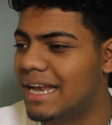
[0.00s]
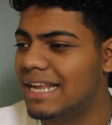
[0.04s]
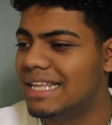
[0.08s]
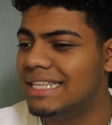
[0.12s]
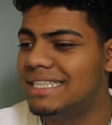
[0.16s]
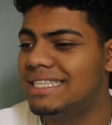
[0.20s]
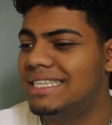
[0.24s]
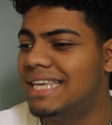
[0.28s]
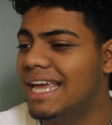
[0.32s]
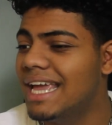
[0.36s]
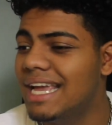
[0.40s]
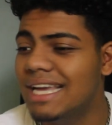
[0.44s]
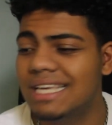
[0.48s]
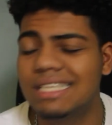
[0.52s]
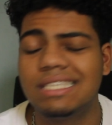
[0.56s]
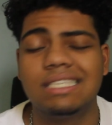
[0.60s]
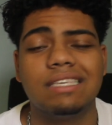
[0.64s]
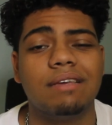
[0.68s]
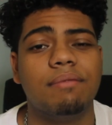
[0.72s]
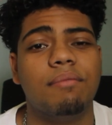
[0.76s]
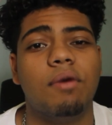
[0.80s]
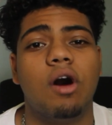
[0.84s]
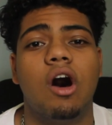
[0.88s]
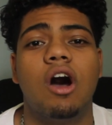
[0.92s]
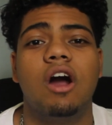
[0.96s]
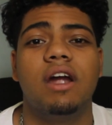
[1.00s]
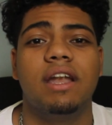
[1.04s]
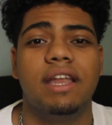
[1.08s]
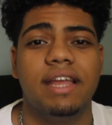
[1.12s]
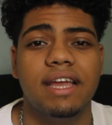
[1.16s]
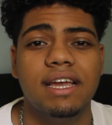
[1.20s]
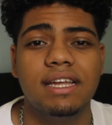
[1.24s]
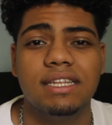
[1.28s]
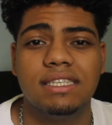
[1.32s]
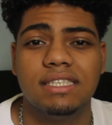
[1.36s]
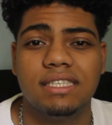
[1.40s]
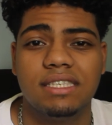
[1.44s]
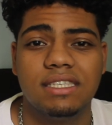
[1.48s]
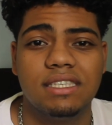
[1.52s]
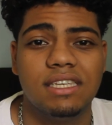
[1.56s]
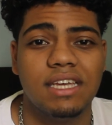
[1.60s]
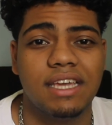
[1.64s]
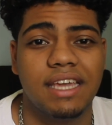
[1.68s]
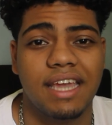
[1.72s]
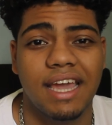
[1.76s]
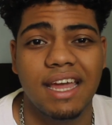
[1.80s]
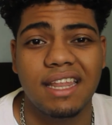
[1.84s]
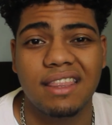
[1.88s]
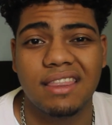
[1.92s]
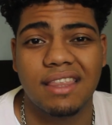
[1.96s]
It takes some hard hits to
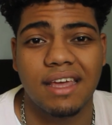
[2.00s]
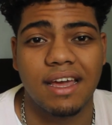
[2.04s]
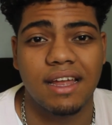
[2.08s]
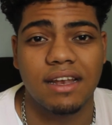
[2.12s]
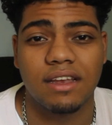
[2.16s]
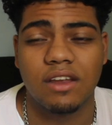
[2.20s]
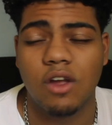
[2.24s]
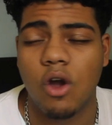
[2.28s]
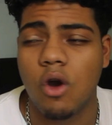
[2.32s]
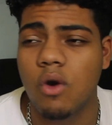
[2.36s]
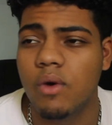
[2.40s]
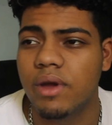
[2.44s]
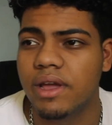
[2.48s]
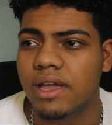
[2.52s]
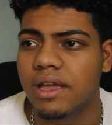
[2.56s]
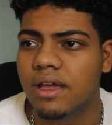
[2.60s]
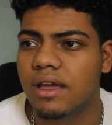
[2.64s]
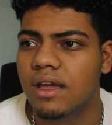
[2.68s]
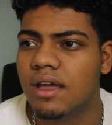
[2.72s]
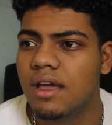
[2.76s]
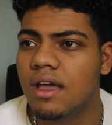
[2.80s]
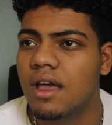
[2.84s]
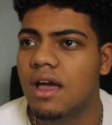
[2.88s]
get that going.